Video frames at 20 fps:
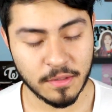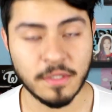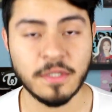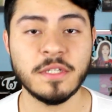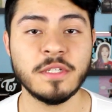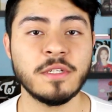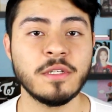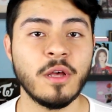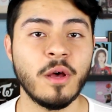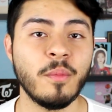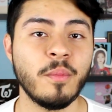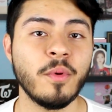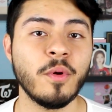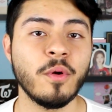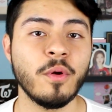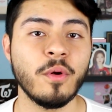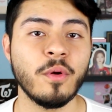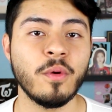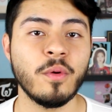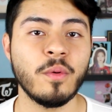
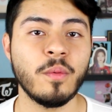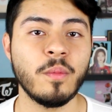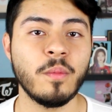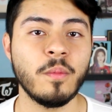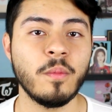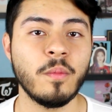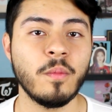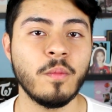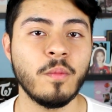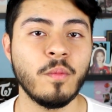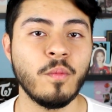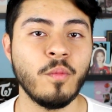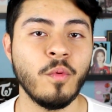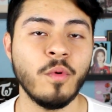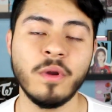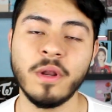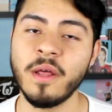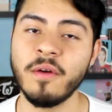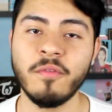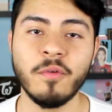summer
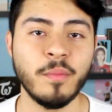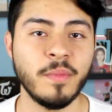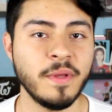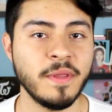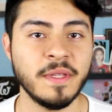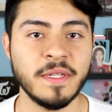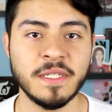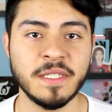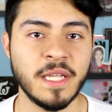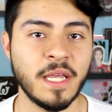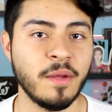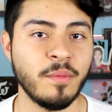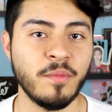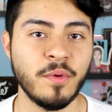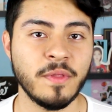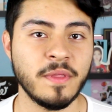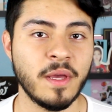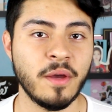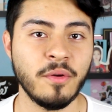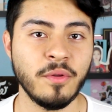will never be the same
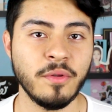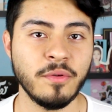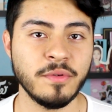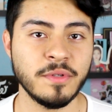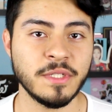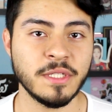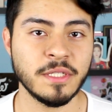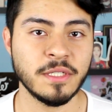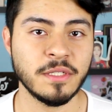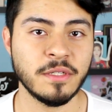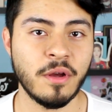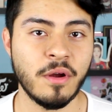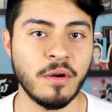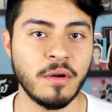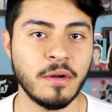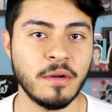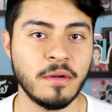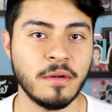without you, Sistar.